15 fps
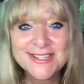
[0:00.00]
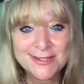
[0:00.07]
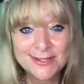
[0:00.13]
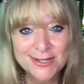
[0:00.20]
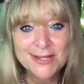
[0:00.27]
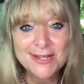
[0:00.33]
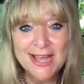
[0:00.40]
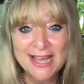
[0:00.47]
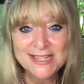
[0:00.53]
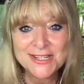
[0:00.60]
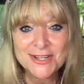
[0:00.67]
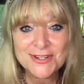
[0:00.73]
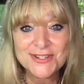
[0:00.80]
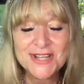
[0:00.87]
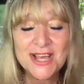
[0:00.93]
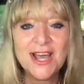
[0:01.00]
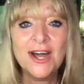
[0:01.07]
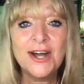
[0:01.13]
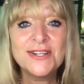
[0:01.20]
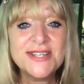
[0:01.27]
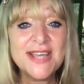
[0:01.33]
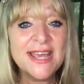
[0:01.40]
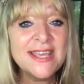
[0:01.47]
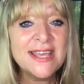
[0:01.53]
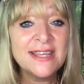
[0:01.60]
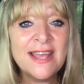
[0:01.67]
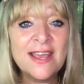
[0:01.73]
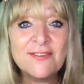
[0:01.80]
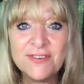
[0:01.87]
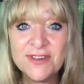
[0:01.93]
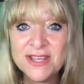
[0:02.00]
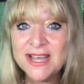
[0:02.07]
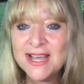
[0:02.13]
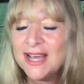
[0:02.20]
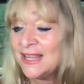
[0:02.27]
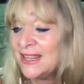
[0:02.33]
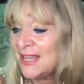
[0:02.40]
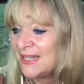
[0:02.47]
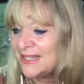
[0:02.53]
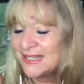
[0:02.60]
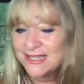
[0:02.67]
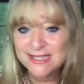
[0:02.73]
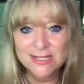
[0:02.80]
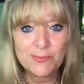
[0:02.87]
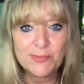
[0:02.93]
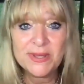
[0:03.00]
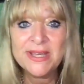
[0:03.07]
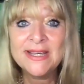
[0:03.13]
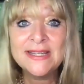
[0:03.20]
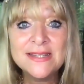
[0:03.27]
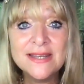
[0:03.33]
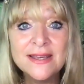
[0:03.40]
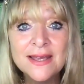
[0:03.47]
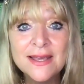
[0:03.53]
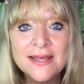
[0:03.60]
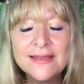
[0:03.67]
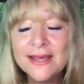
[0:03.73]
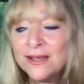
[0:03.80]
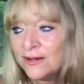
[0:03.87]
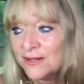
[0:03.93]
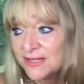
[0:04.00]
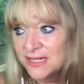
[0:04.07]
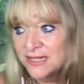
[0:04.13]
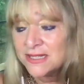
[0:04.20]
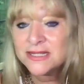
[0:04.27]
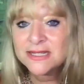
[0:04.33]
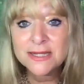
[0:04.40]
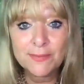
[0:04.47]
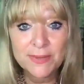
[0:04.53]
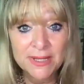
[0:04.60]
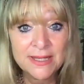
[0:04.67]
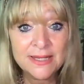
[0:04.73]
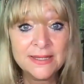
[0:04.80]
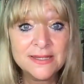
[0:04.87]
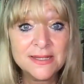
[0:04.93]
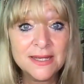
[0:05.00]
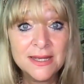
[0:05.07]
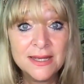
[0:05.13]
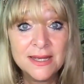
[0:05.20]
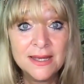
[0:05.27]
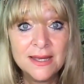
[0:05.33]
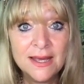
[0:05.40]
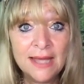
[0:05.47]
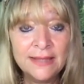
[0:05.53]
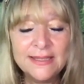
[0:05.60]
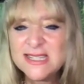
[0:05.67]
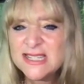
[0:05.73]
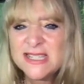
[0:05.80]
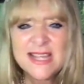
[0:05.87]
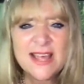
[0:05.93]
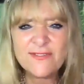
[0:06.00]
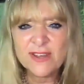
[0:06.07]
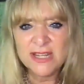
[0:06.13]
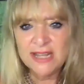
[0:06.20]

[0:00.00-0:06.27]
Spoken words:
and adults are taken every year, and they're disappeared. They are disappeared. And it's never